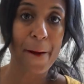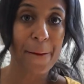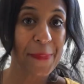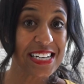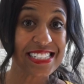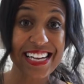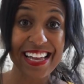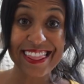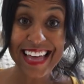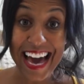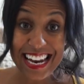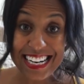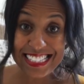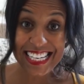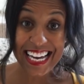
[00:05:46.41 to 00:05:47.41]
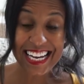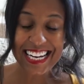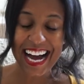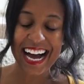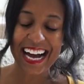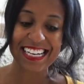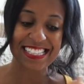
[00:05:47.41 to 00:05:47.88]
But that is it,
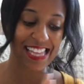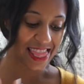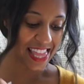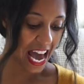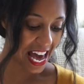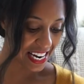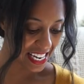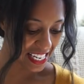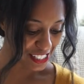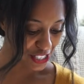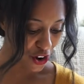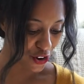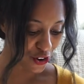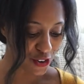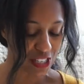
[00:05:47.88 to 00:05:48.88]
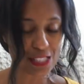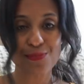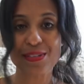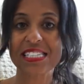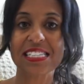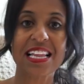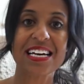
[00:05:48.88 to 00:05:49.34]
guys. That is our
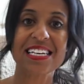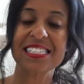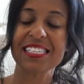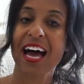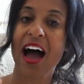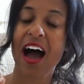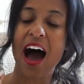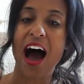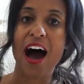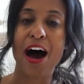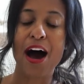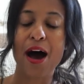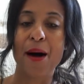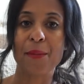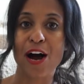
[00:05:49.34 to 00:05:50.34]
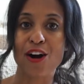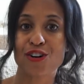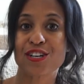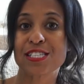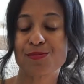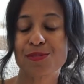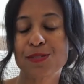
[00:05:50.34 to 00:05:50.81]
Christmas list, um, our
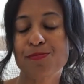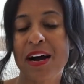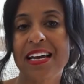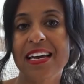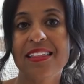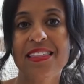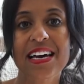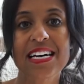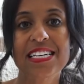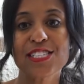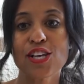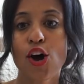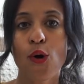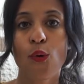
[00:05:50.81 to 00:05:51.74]
Christmas bucket list.